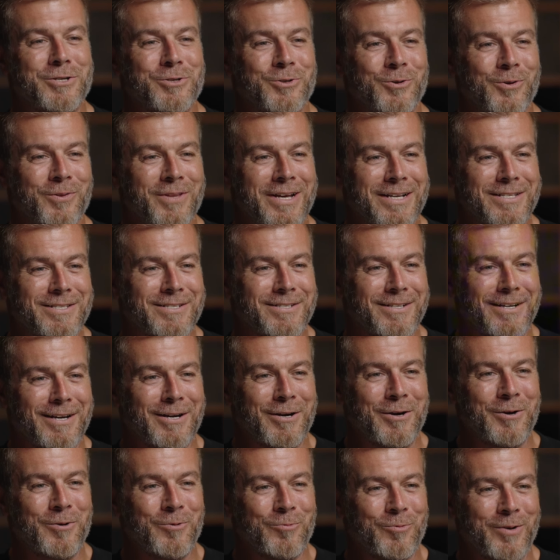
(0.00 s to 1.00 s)
sure that's
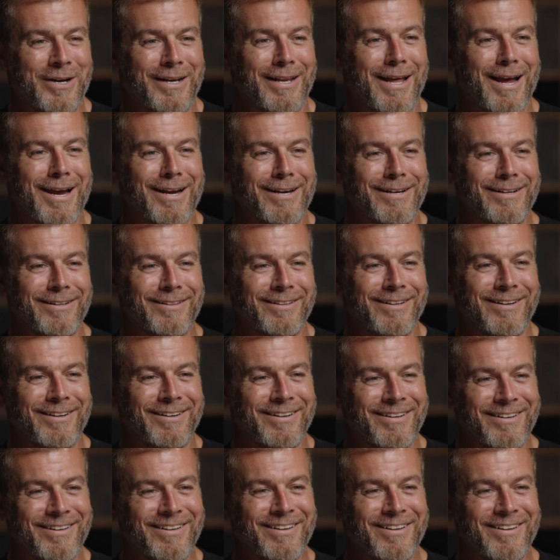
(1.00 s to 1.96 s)
relayed in the